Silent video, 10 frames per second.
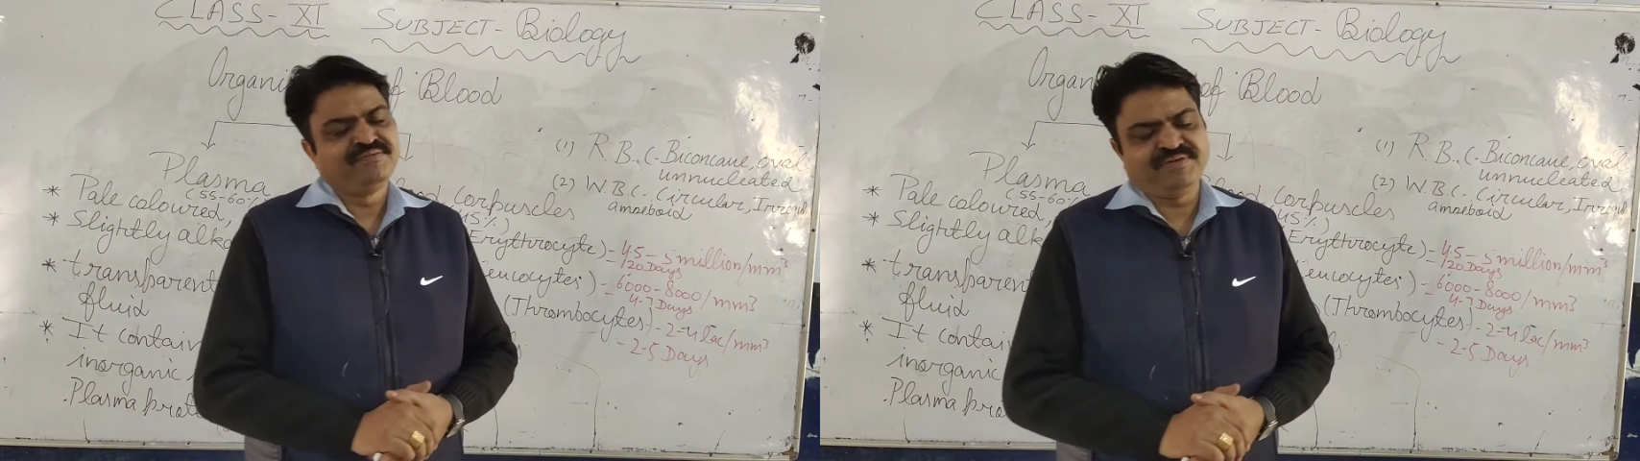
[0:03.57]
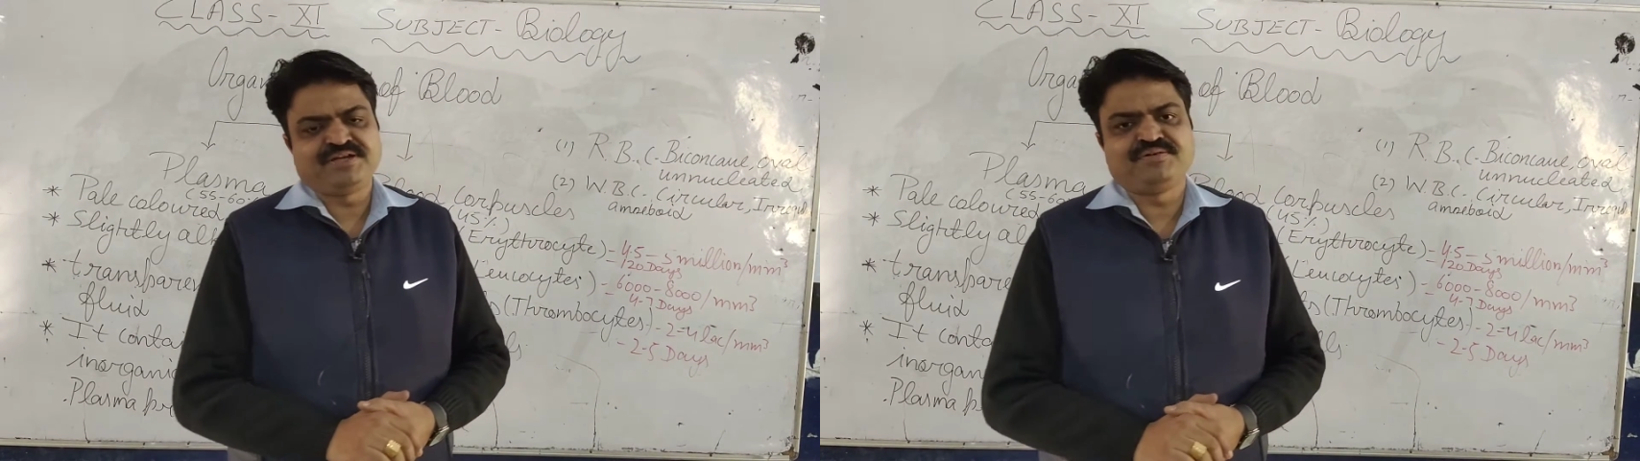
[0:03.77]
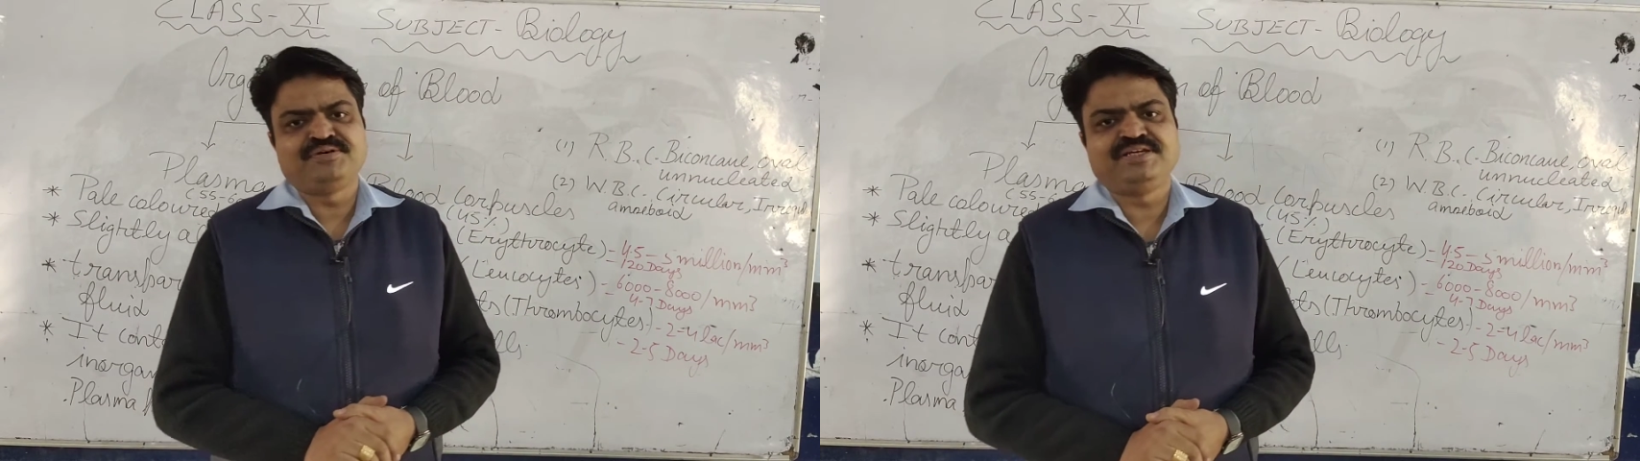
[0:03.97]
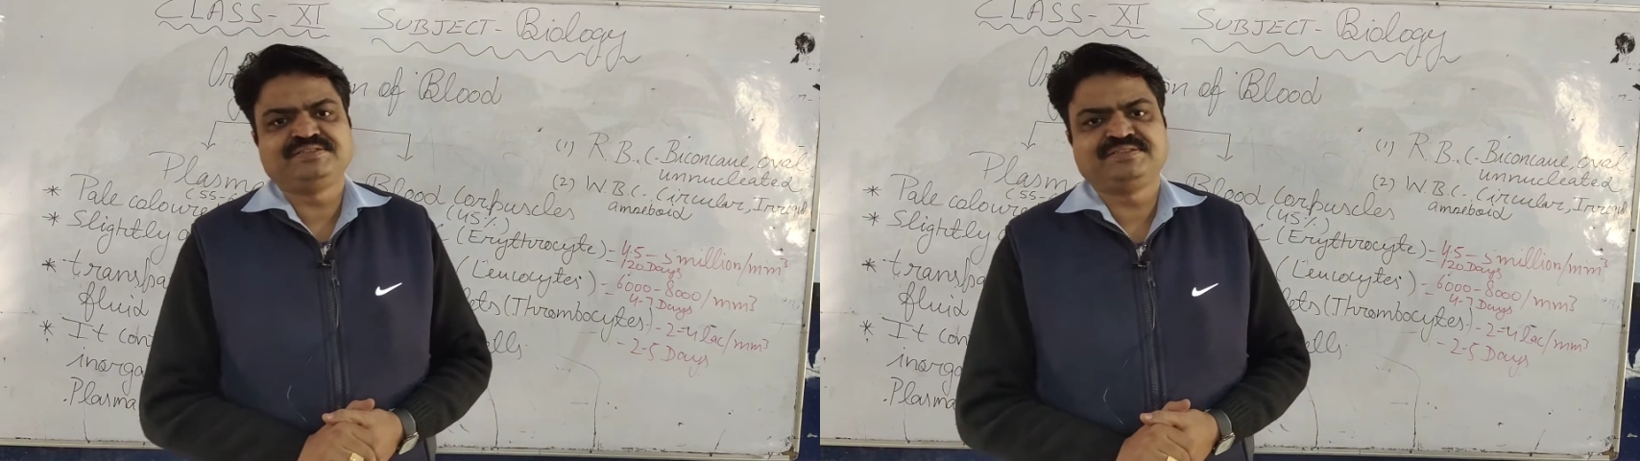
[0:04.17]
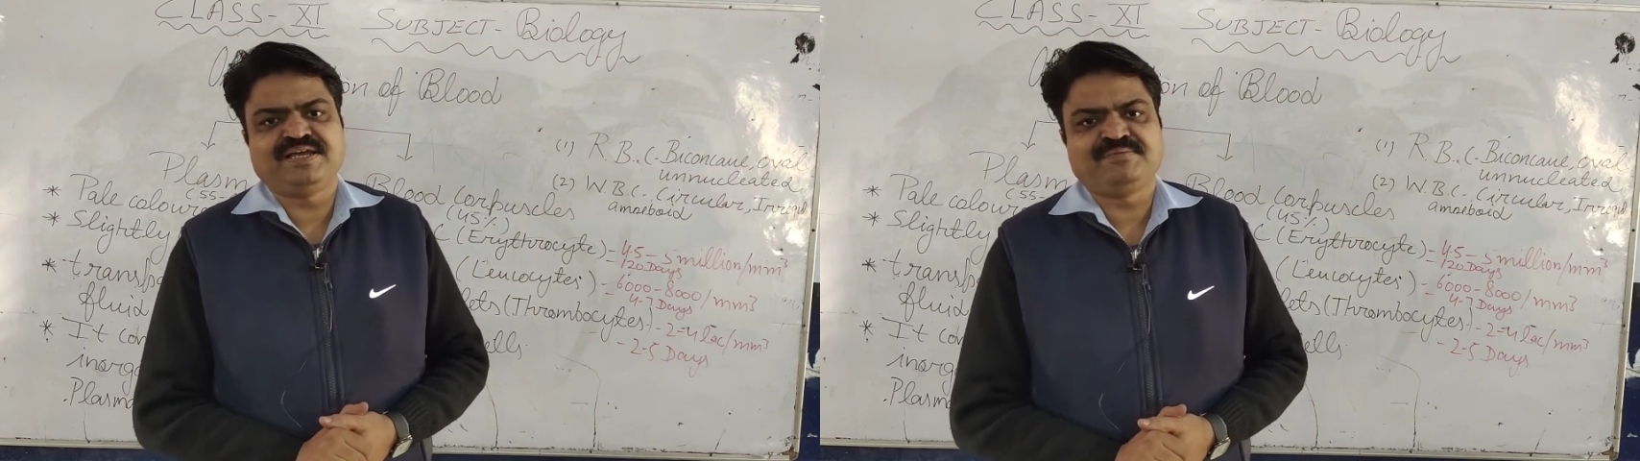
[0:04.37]
with today's
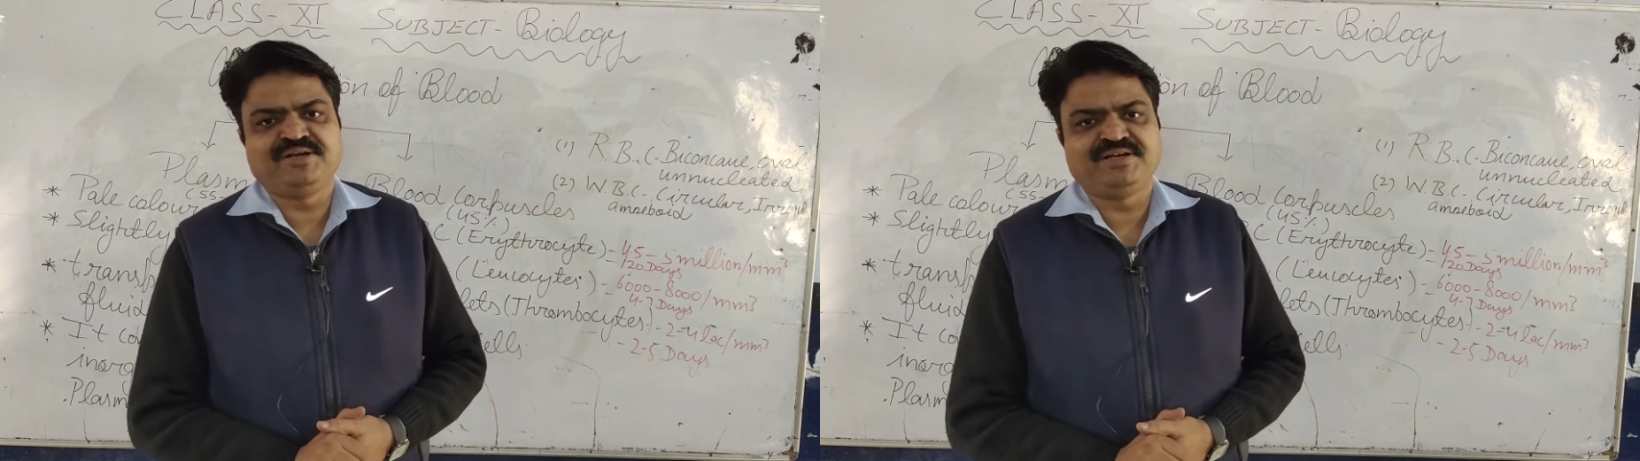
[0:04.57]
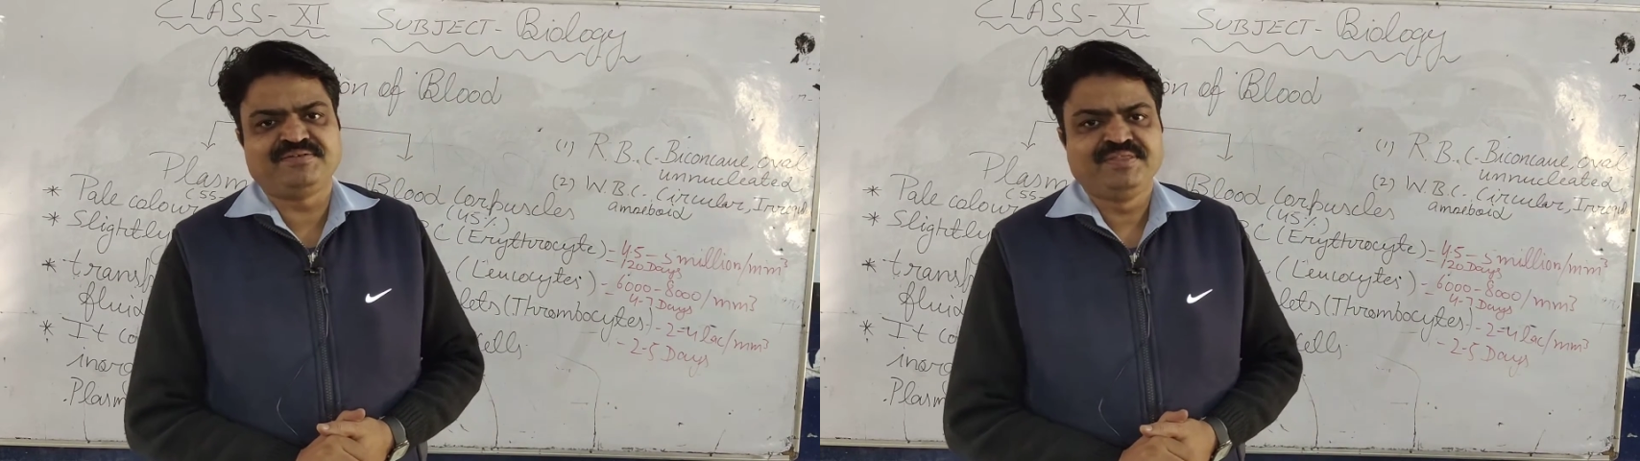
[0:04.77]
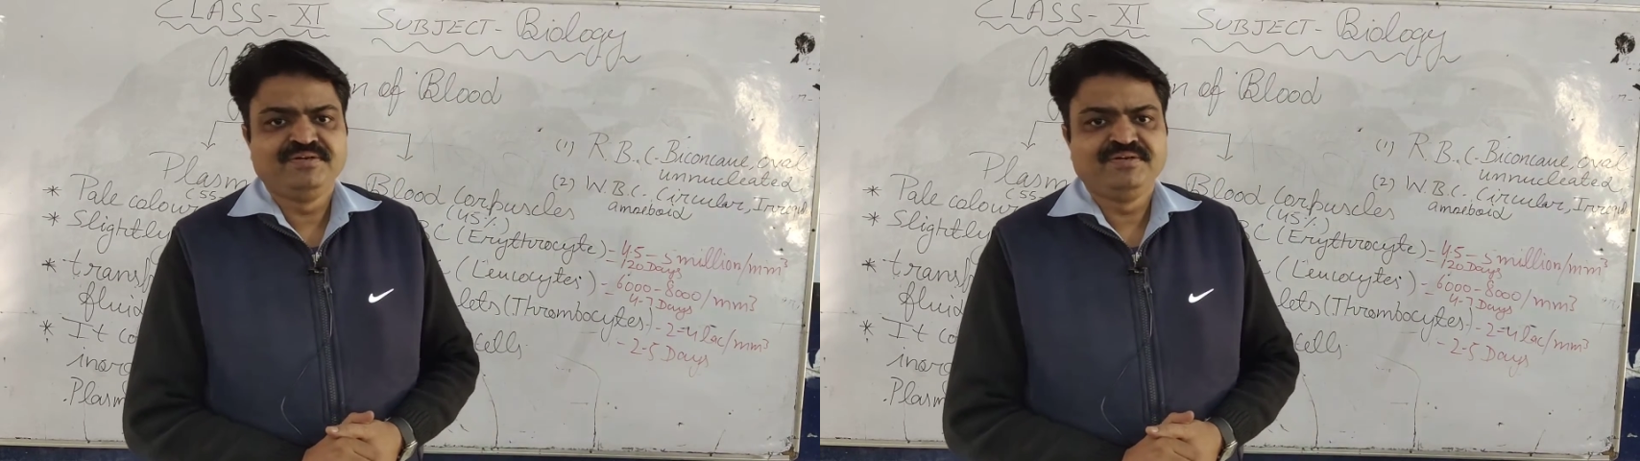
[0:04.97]
segment.